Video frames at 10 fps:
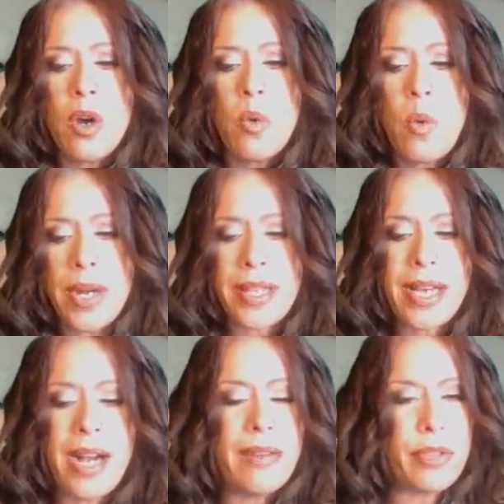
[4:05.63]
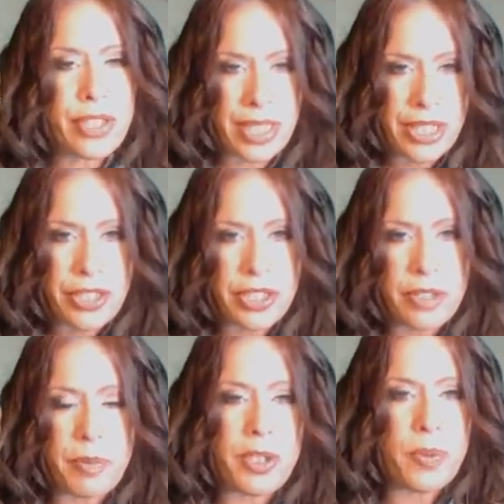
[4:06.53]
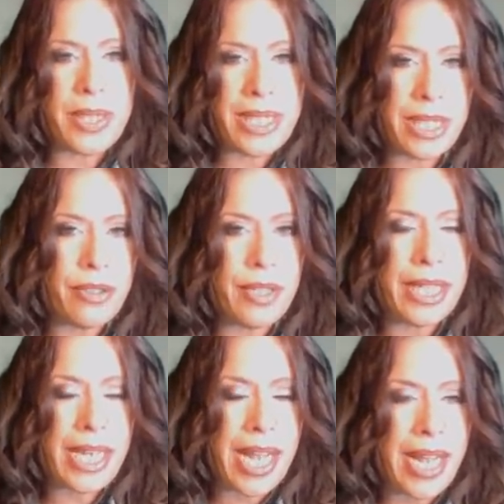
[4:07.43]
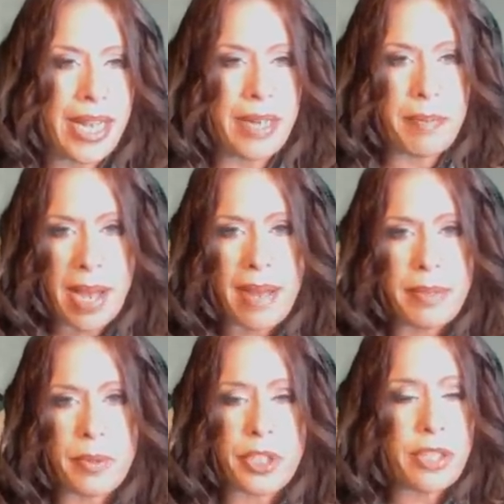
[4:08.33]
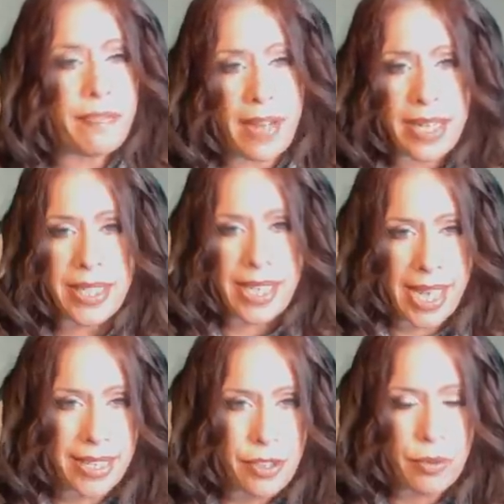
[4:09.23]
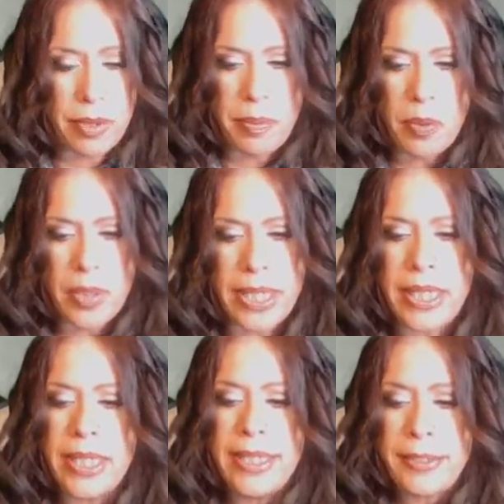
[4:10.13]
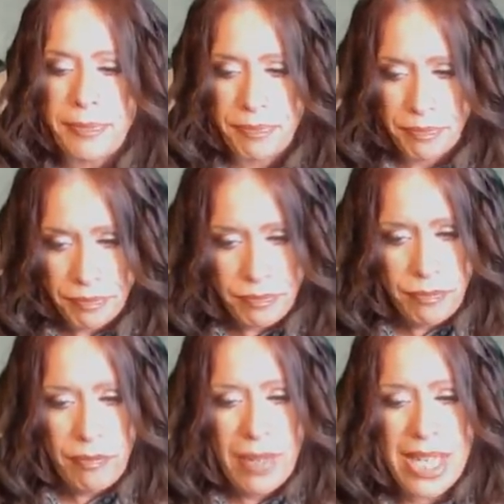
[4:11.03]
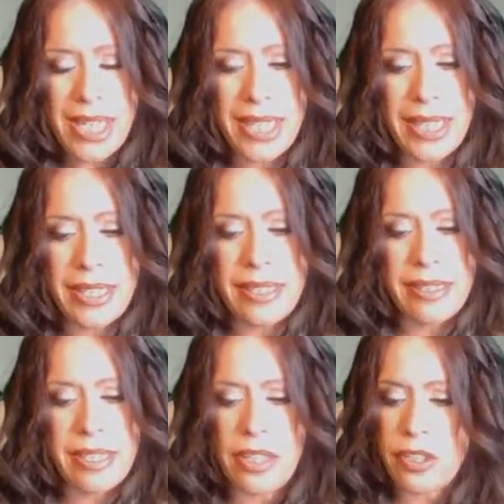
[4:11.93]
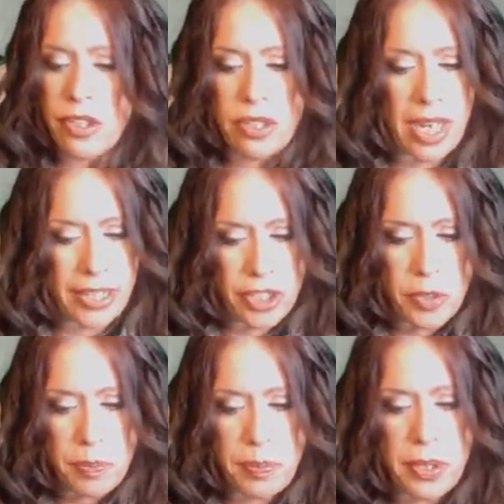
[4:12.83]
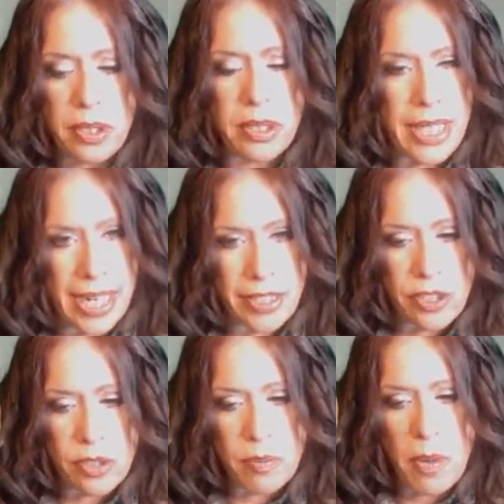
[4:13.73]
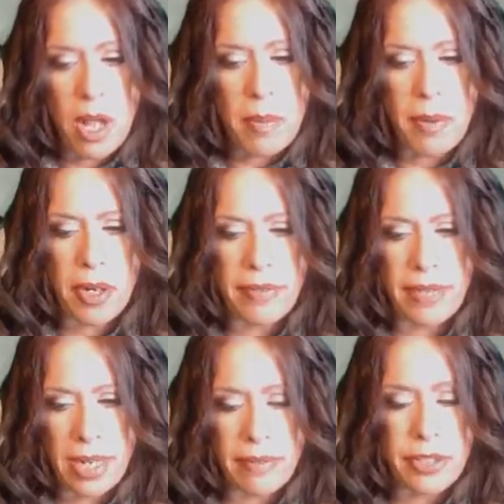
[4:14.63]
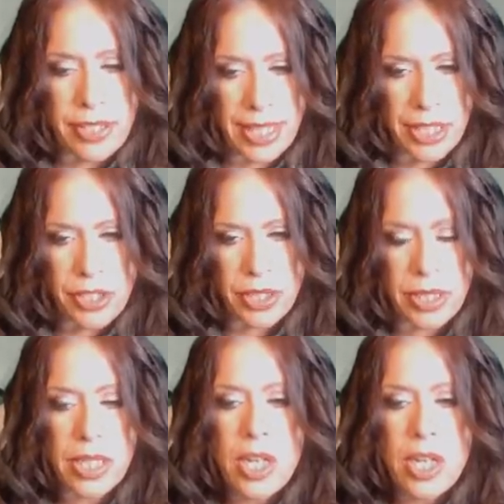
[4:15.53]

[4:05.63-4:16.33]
One of the conversations between Dedering and Bobby, which you can find in a CASO report, is I just pulled a small part of a conversation.